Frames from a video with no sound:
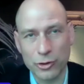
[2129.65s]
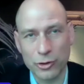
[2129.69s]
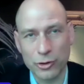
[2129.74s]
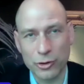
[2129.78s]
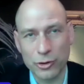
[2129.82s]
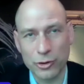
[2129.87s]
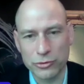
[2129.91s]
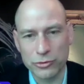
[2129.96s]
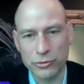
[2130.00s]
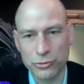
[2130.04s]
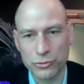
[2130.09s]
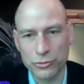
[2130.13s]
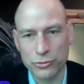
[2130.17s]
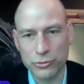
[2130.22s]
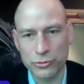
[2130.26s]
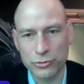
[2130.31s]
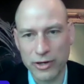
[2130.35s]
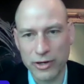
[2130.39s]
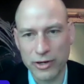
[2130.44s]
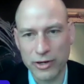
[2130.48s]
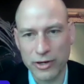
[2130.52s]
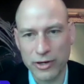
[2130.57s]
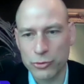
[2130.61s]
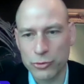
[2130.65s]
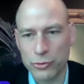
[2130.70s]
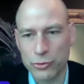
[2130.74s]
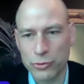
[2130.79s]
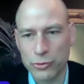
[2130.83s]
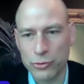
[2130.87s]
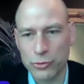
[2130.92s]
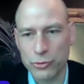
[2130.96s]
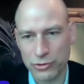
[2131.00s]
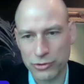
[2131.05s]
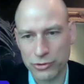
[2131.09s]
huge
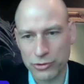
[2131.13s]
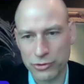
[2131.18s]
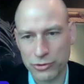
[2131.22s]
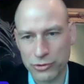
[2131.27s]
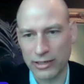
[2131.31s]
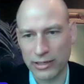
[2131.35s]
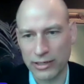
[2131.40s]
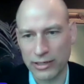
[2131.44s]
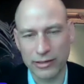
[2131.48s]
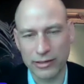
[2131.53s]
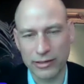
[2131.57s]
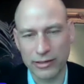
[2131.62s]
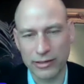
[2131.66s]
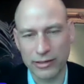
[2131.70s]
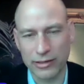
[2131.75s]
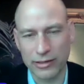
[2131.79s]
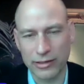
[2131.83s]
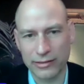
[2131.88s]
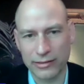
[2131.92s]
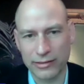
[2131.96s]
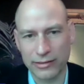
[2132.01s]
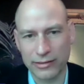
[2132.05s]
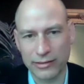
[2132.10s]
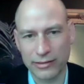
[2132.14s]
revolution here, like a